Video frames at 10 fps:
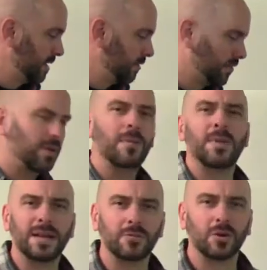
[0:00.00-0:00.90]
There are
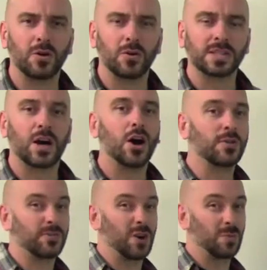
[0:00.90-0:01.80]
many roads. Our
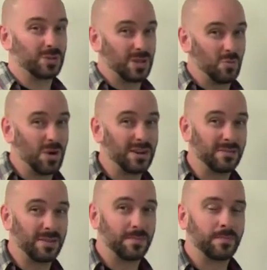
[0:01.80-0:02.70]
farm was on one of
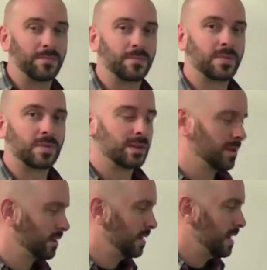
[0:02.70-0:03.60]
them.
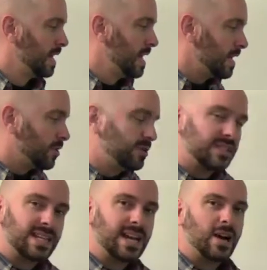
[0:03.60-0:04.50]
You
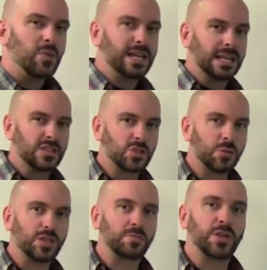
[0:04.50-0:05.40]
see how we can
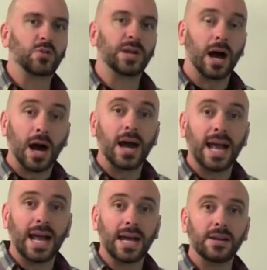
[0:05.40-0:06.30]
switch between
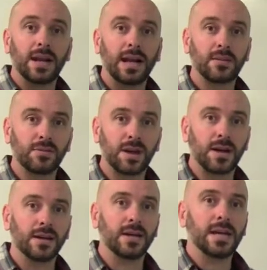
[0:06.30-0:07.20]
an, and
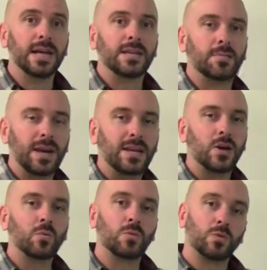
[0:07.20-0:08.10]
the, depending
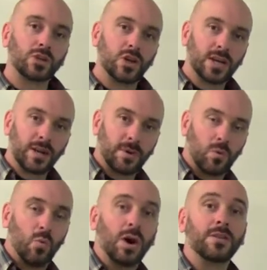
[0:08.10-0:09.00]
on when we're talking
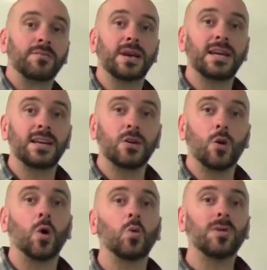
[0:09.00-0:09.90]
about one of many,
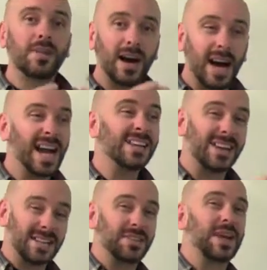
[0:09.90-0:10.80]
or we've
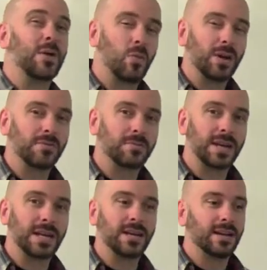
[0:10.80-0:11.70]
highlighted that one of
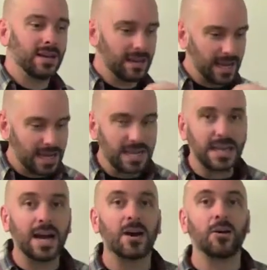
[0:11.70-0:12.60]
many, and
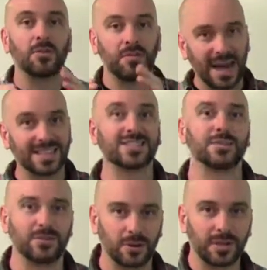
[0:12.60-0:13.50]
now that's the
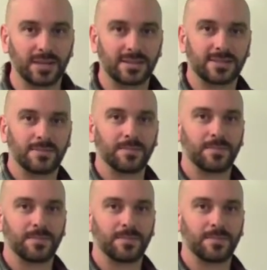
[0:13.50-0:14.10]
focus.